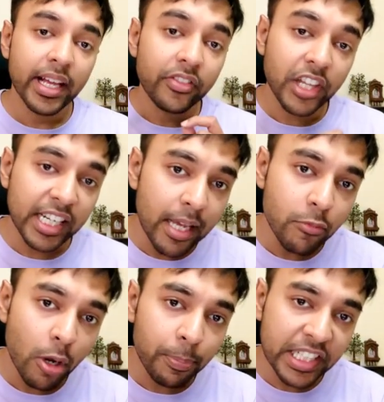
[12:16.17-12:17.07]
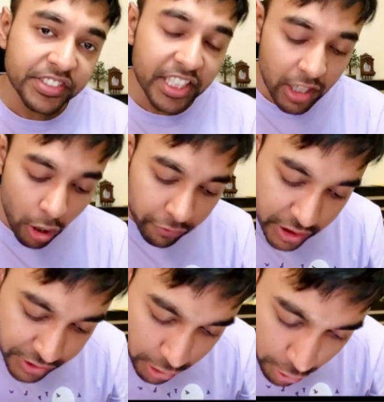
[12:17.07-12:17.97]
The time complexity of
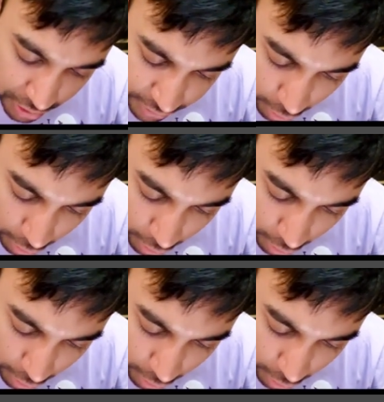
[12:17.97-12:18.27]
this solution is